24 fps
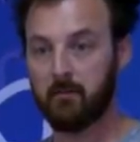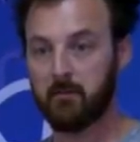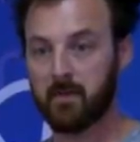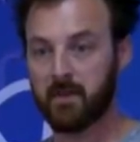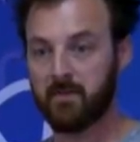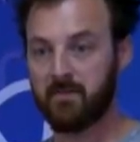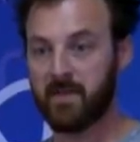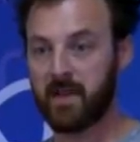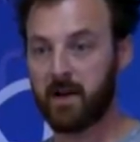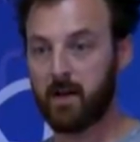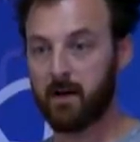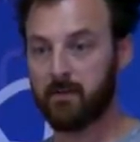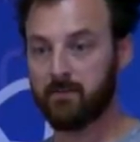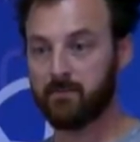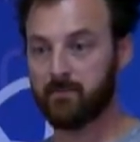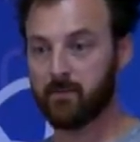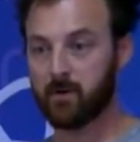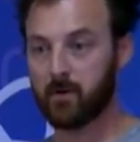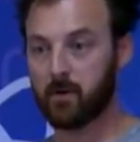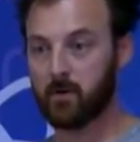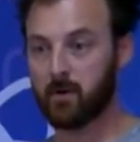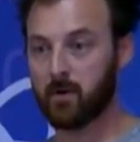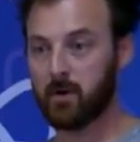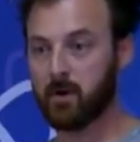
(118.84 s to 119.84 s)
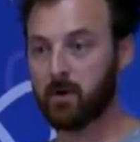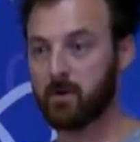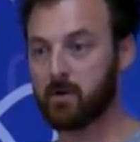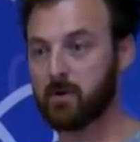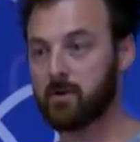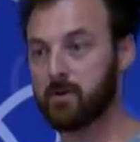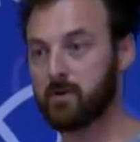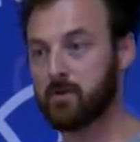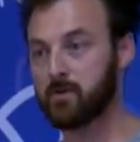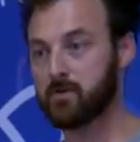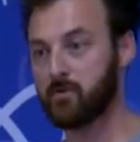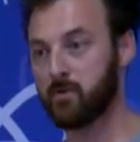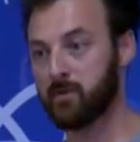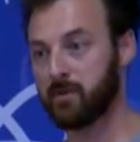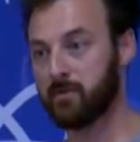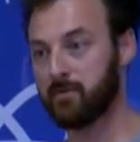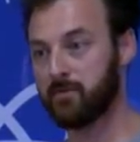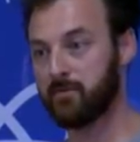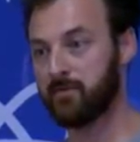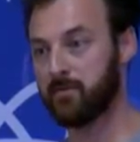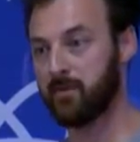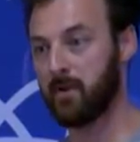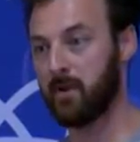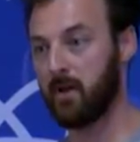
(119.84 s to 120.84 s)
that offer sort
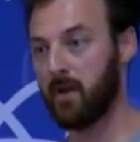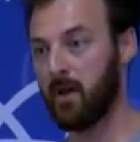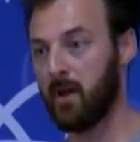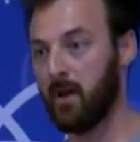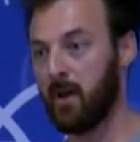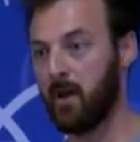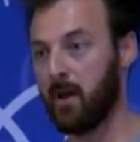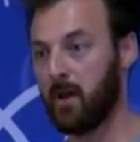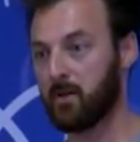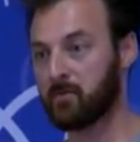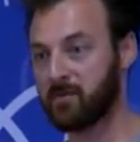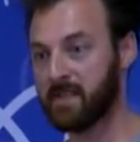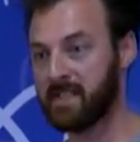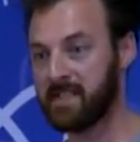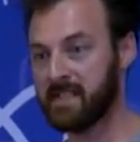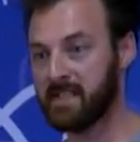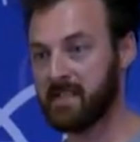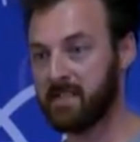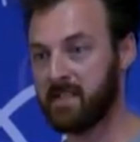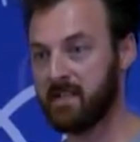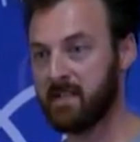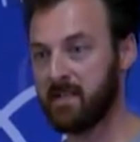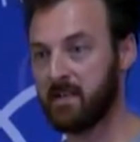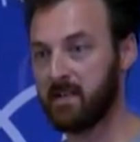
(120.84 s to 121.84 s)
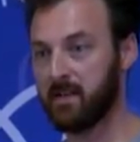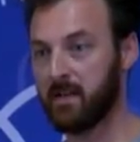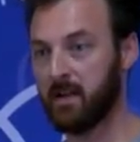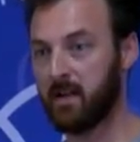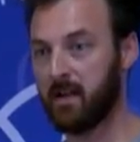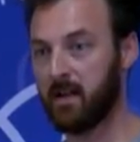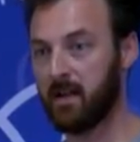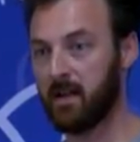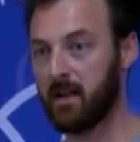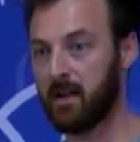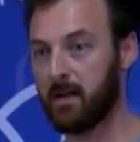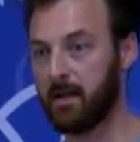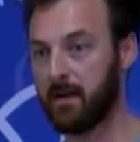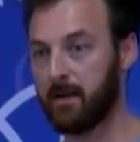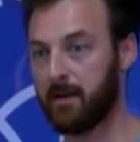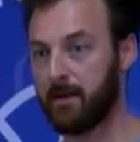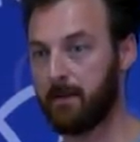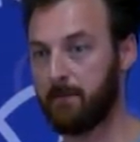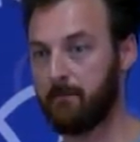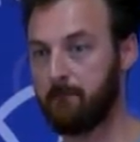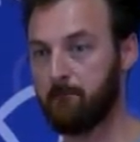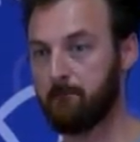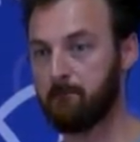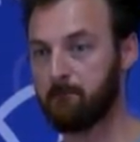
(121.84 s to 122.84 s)
of really
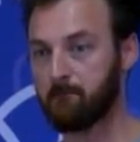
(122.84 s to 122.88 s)
an